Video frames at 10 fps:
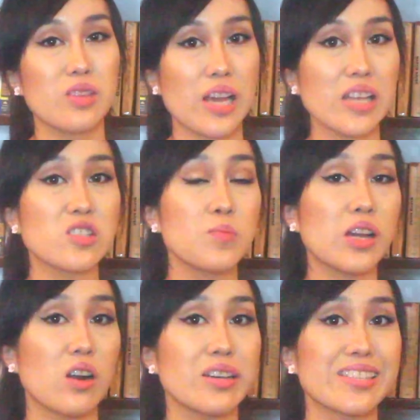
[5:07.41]
It's
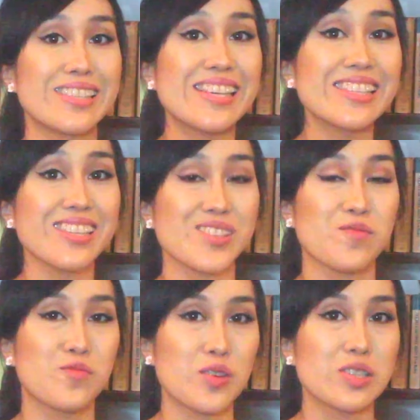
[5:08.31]
because this is the
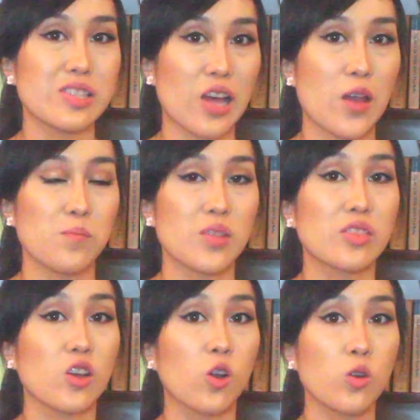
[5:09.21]
first time
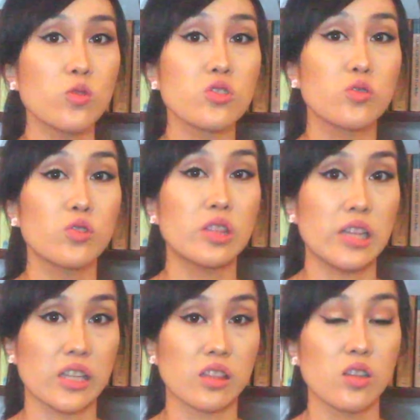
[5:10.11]
that the krus
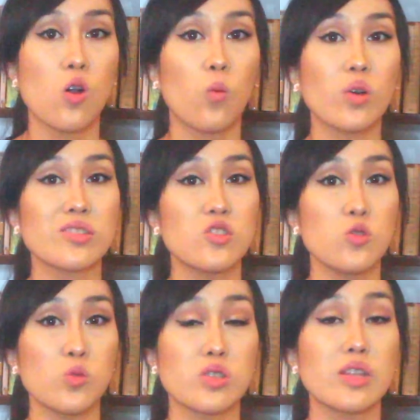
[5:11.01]
kudlit was
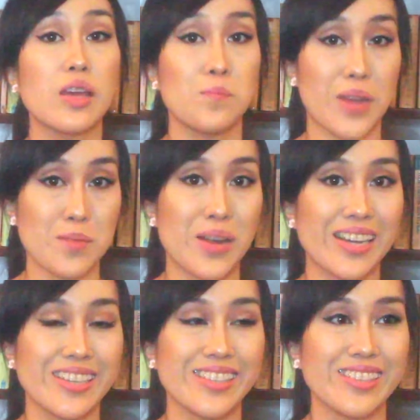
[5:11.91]
used in
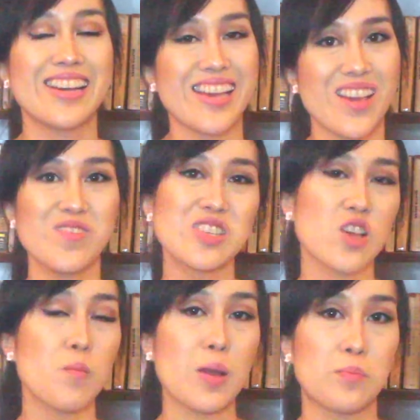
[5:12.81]
Baybayin. If you
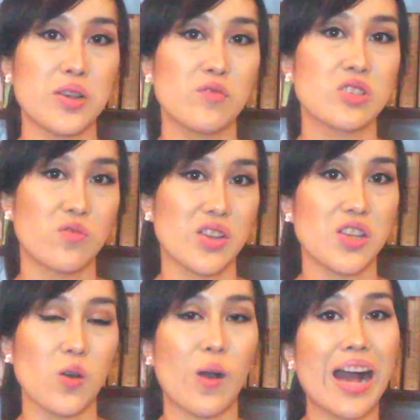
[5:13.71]
saw my previous
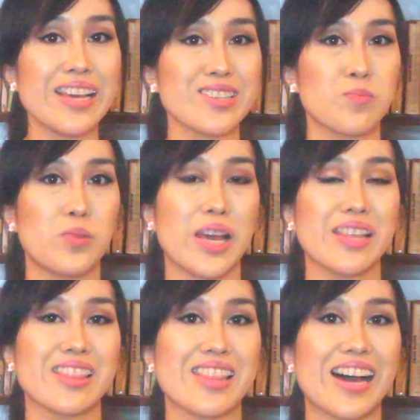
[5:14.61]
video, I
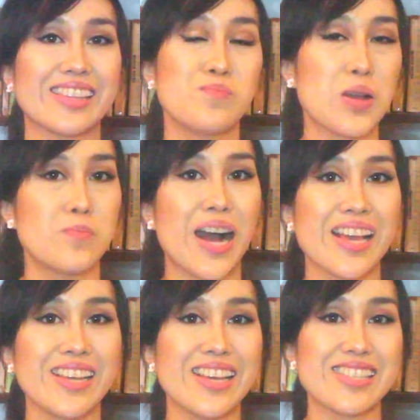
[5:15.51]
explained that
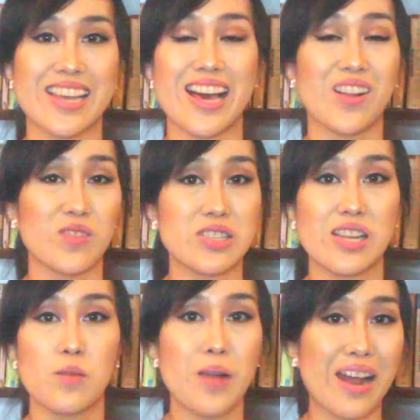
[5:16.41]
Baybayin is an
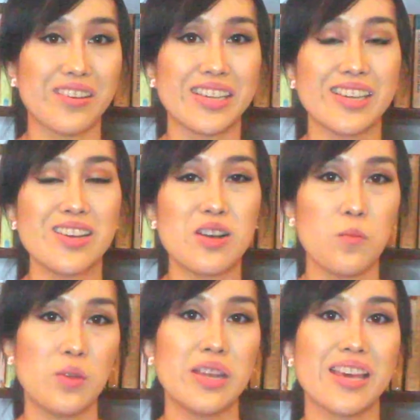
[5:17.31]
alpha-syllabary,
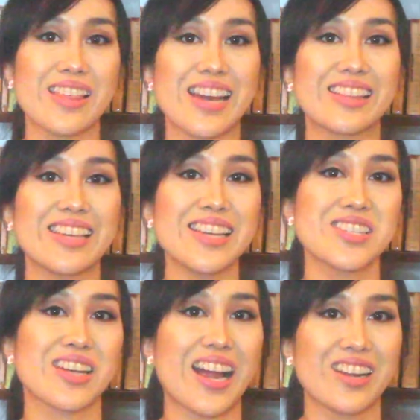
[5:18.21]
meaning that
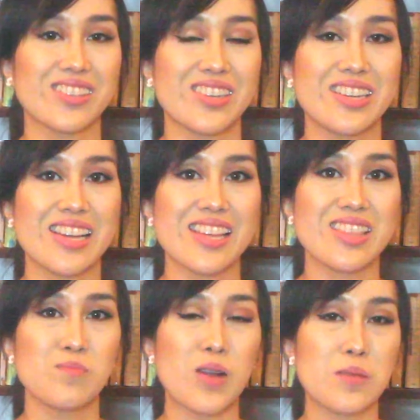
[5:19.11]
each character in
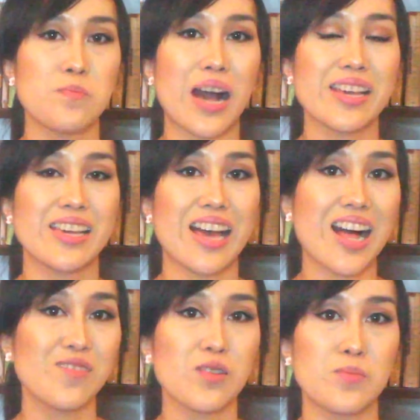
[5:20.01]
the Baybayin
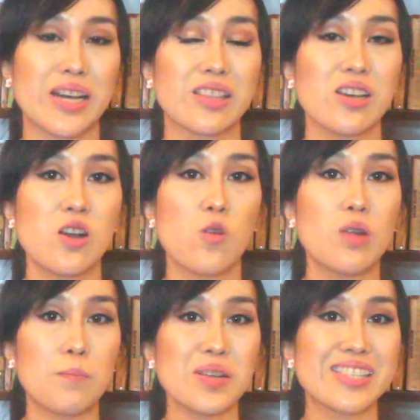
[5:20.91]
alphabet
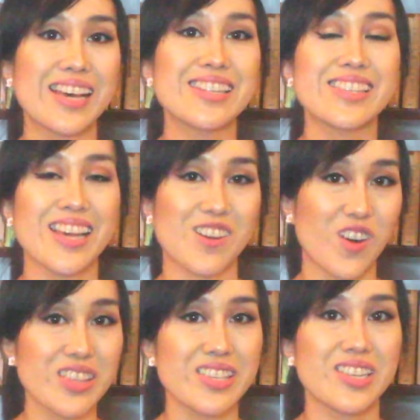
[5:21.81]
represents a
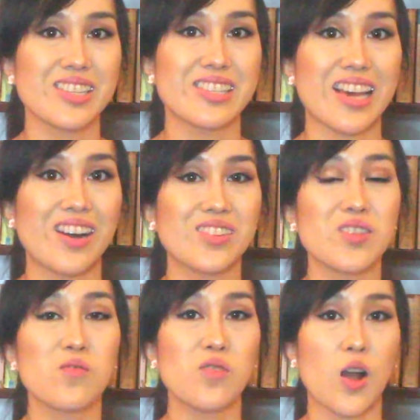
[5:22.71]
consonant sound
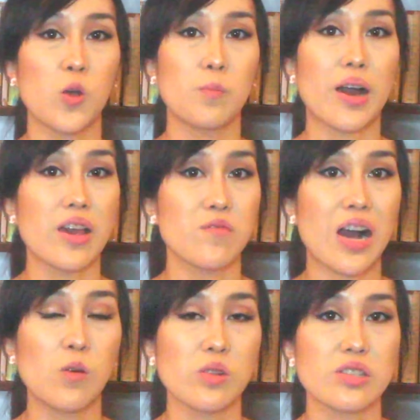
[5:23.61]
followed by a
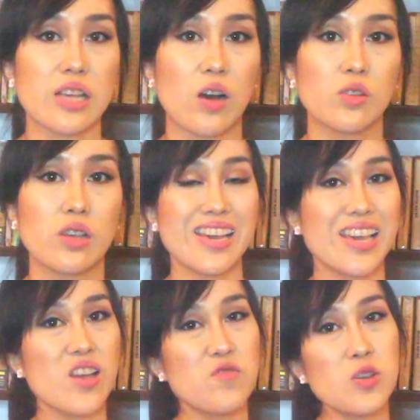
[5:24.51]
vowel sound.
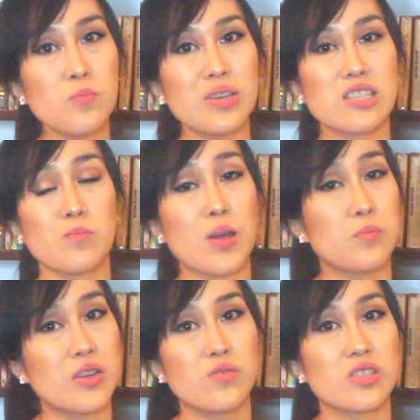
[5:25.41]
If you missed my
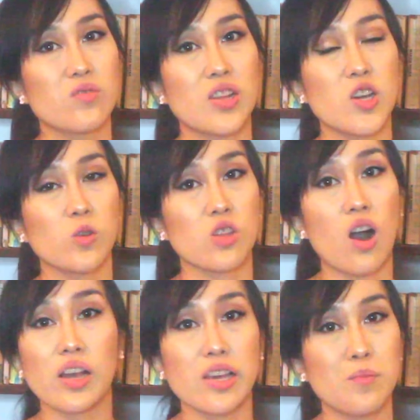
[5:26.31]
previous video
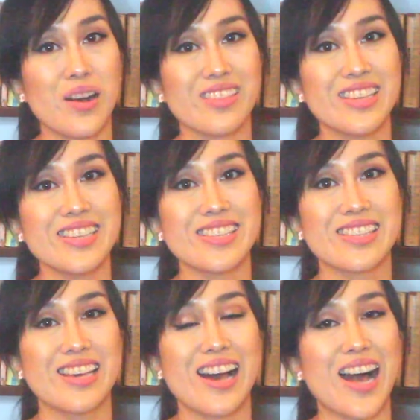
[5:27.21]
talking about this,
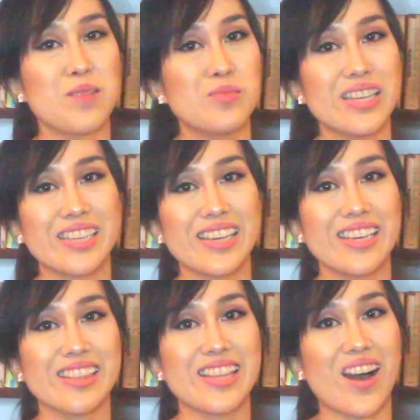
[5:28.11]
I'm linking
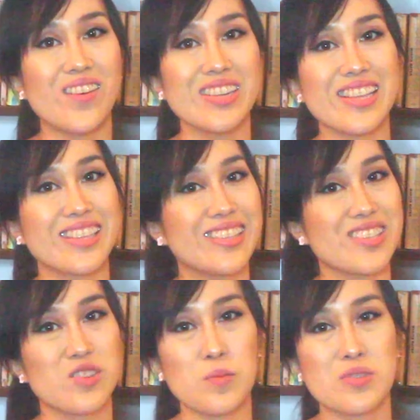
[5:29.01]
it down in the
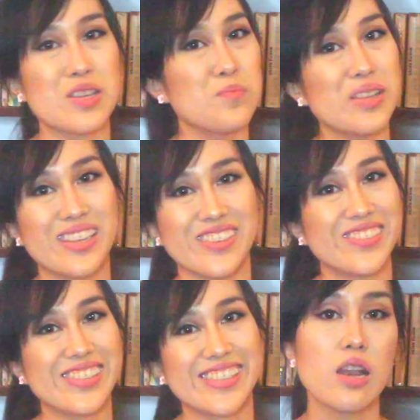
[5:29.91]
description below.
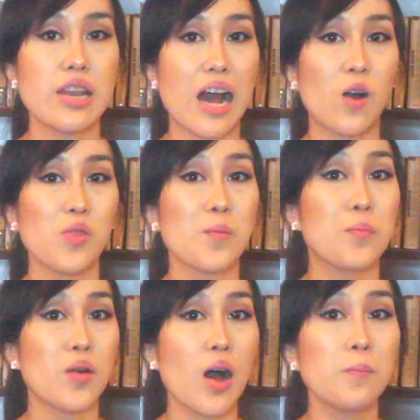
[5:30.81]
Now, the
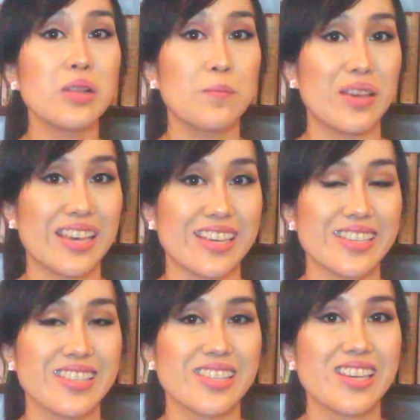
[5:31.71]
problem
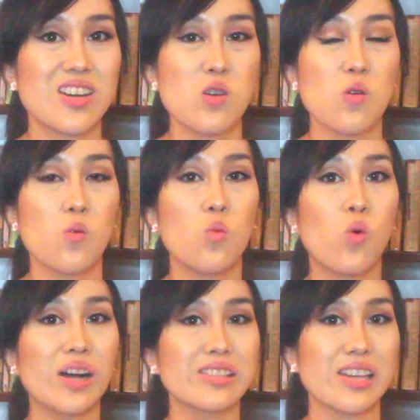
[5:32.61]
is,
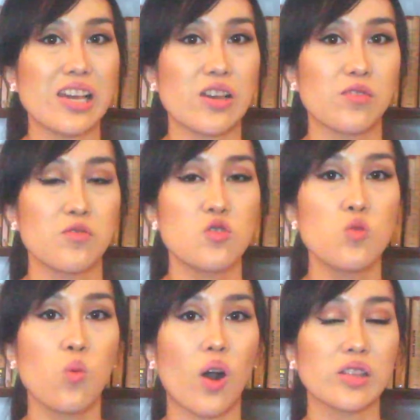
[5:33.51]
what if you
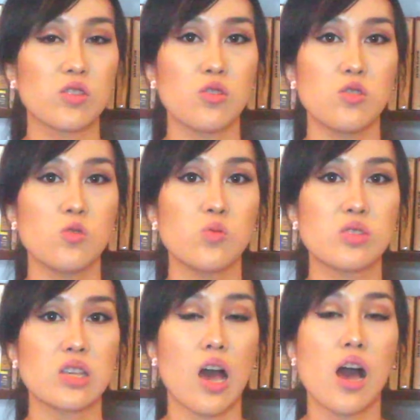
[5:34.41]
want to
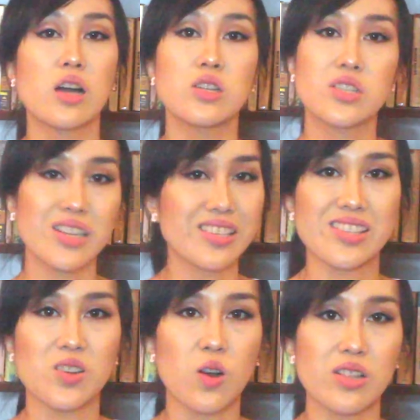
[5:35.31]
use just
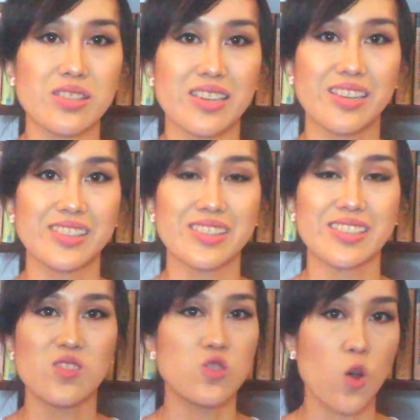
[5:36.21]
the consonant?
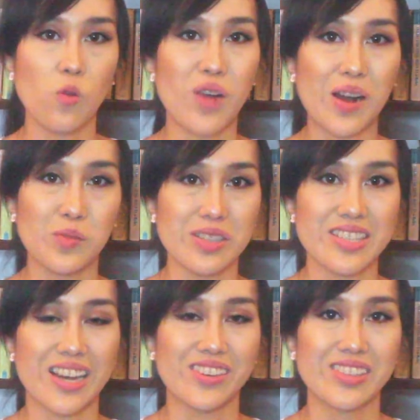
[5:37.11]
No vowel
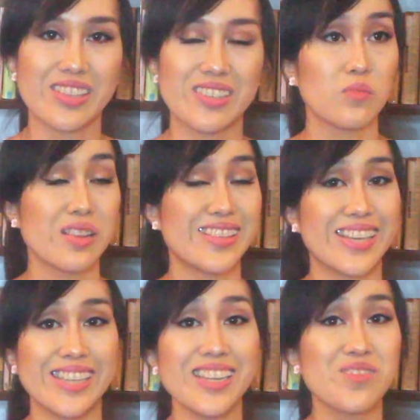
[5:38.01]
sound. They
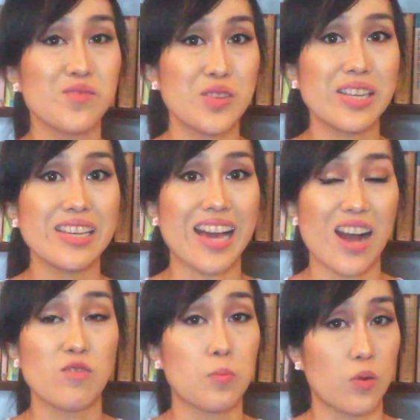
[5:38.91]
didn't really
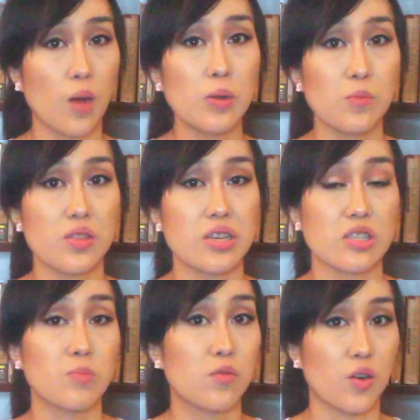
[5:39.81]
have a problem with
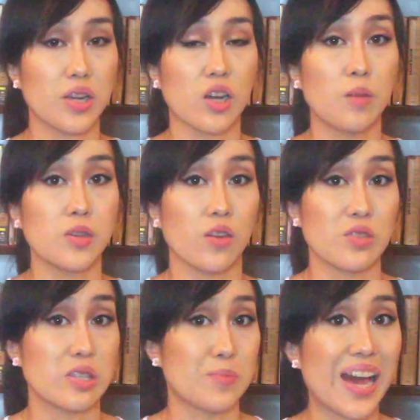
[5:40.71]
this before the coming of
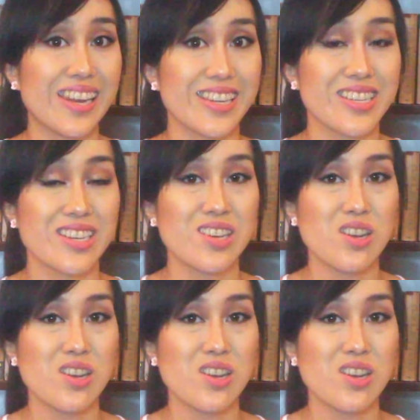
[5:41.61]
the Spanish.